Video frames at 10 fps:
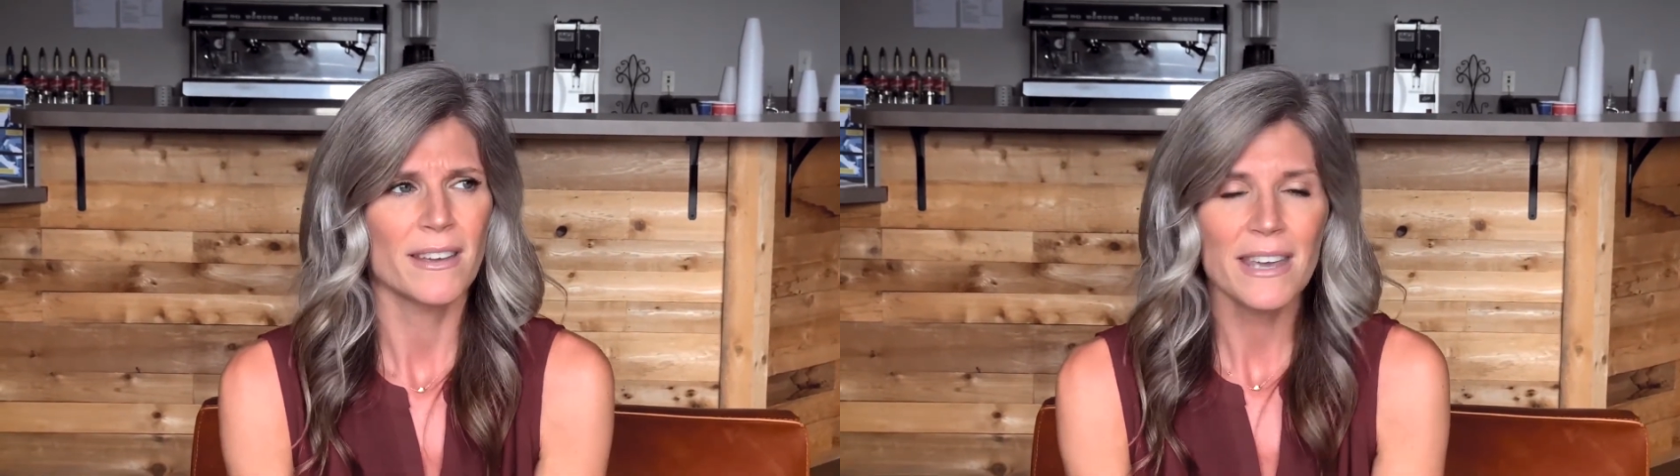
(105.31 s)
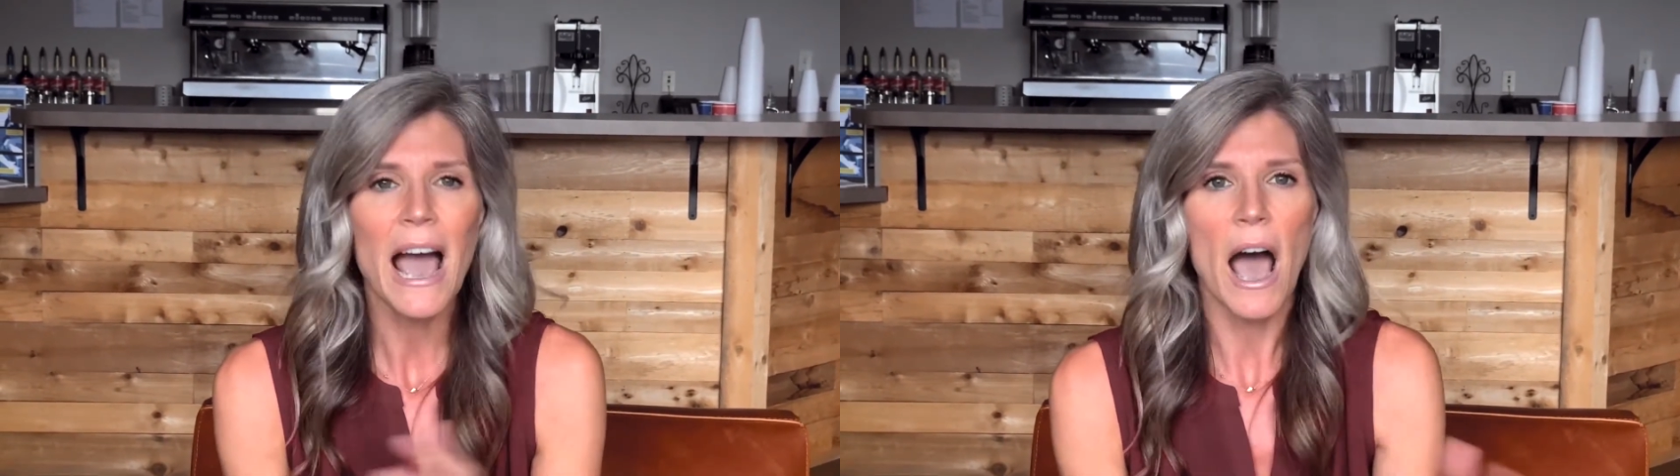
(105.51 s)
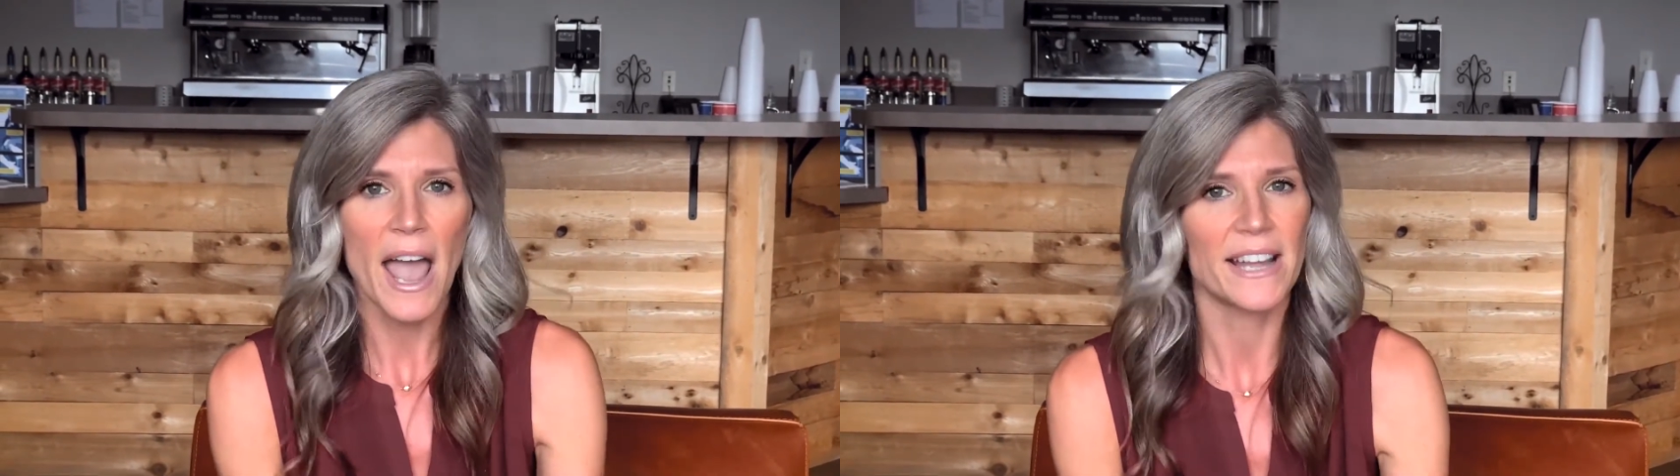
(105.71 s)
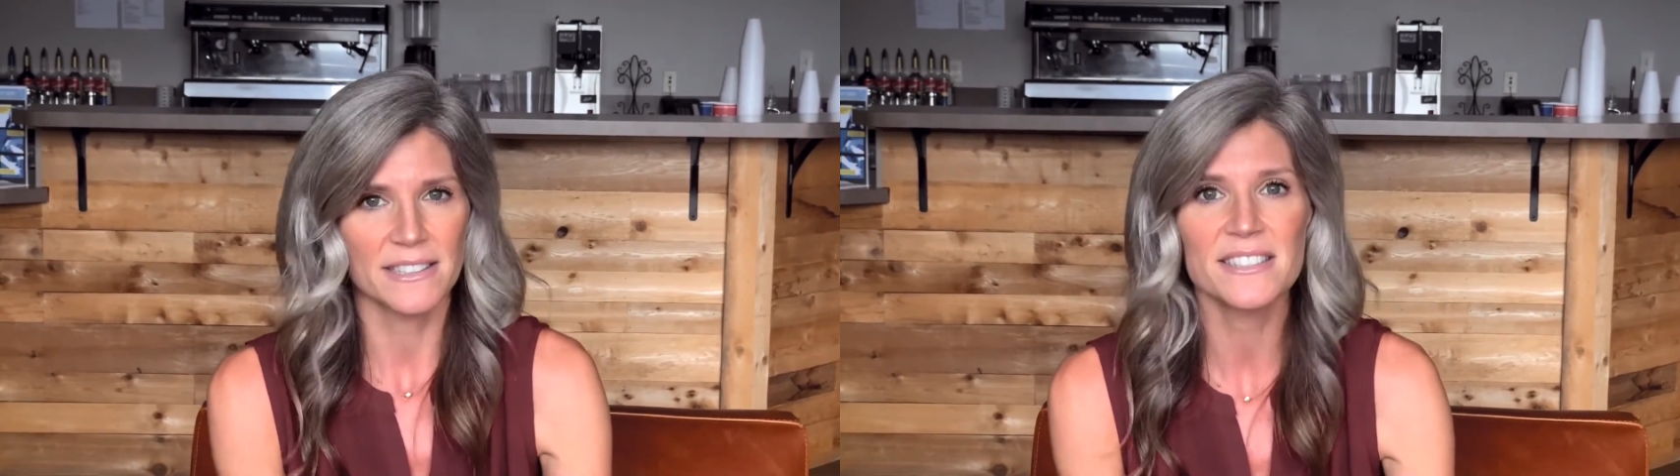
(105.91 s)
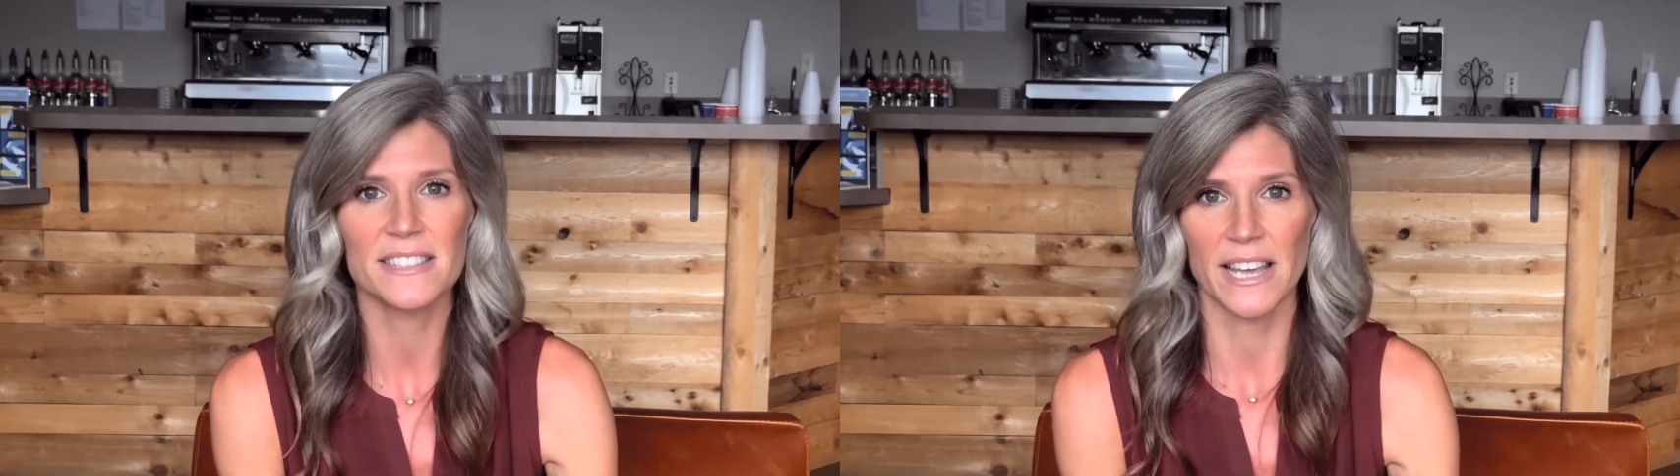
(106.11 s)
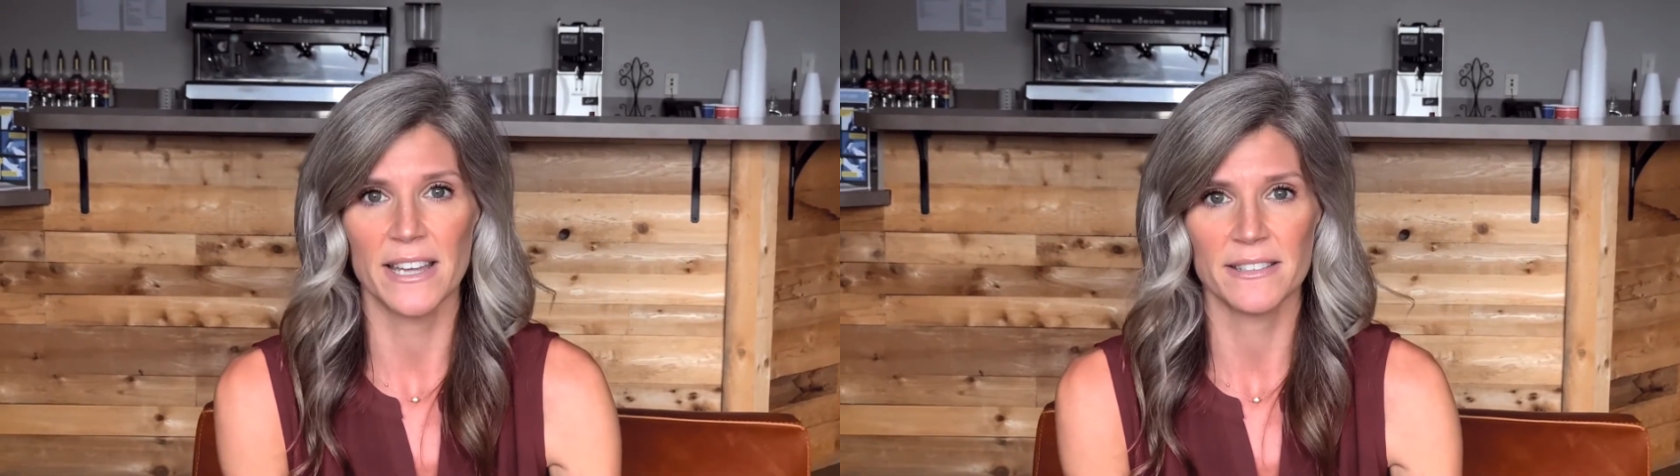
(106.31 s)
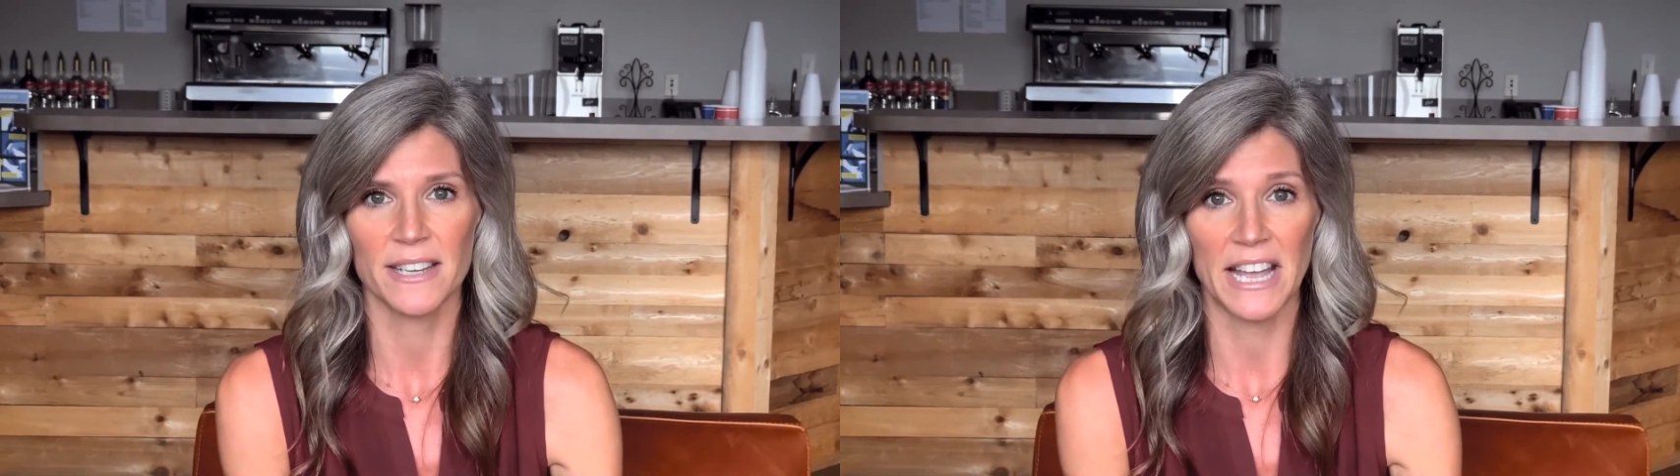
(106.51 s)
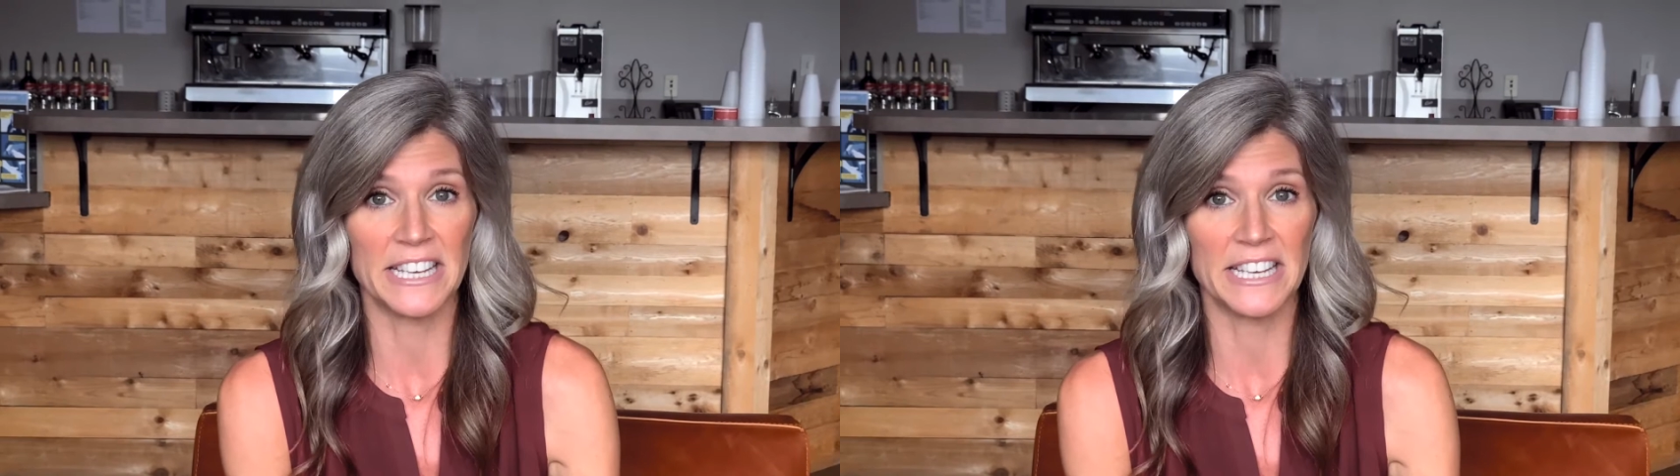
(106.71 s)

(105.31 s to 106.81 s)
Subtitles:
Yeah, I had sinned,